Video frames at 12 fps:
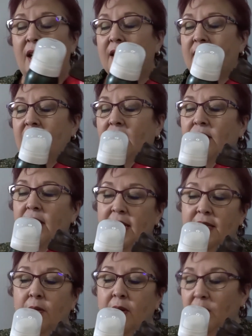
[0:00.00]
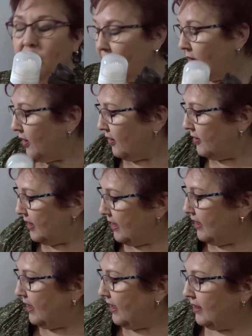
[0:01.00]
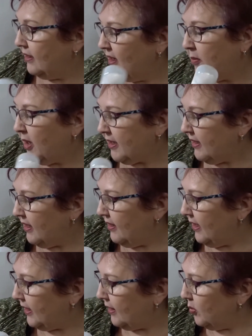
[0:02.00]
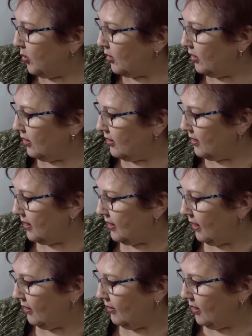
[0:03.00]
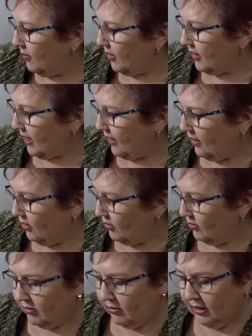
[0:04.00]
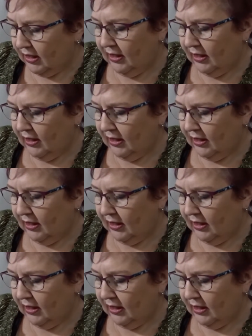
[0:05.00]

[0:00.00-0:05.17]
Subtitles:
So that's why I put those in there. Plus they're little bottles, so they won't take long.